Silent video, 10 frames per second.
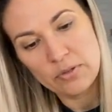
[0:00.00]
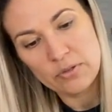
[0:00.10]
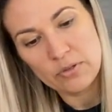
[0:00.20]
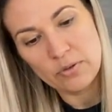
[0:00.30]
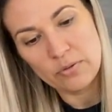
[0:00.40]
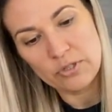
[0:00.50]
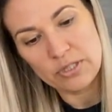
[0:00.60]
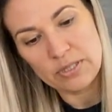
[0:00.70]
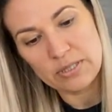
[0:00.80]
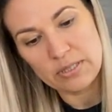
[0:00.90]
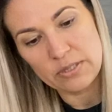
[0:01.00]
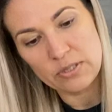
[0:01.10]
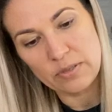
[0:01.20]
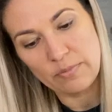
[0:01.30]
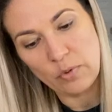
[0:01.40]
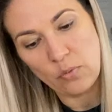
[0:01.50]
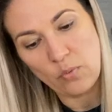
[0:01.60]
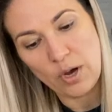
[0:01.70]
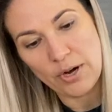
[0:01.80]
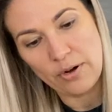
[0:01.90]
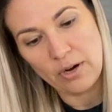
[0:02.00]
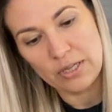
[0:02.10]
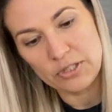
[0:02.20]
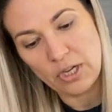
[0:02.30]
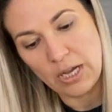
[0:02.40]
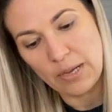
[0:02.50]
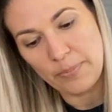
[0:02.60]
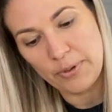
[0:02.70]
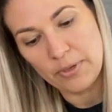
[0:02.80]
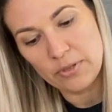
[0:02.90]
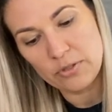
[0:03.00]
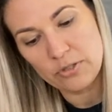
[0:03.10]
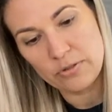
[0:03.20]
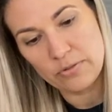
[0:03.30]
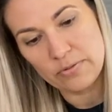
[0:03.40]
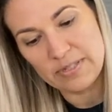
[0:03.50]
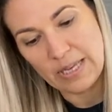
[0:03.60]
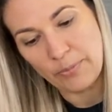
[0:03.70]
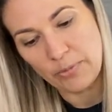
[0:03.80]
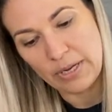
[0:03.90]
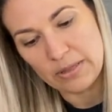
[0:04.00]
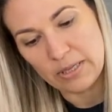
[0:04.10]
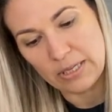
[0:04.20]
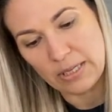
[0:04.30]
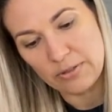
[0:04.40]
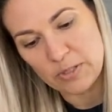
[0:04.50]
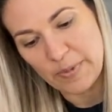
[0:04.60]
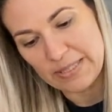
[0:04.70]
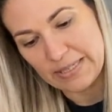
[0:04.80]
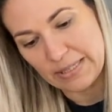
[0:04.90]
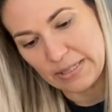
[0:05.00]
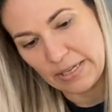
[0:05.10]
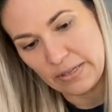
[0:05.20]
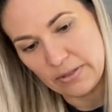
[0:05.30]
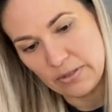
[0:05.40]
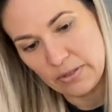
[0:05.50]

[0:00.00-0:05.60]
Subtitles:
So just some water on top to separate the colors basically.